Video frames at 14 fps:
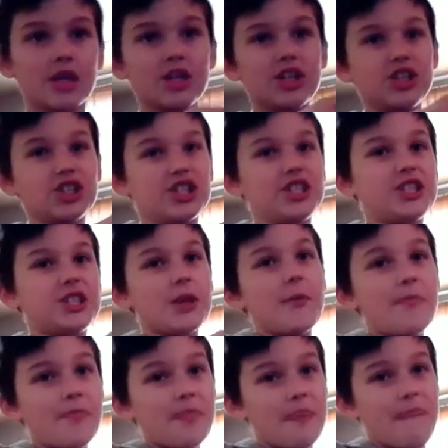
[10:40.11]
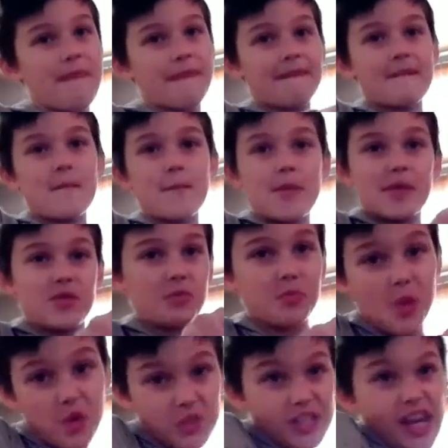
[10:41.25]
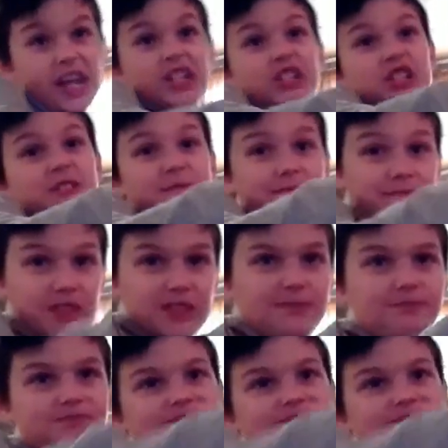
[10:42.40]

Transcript: You just, it's bolt action. To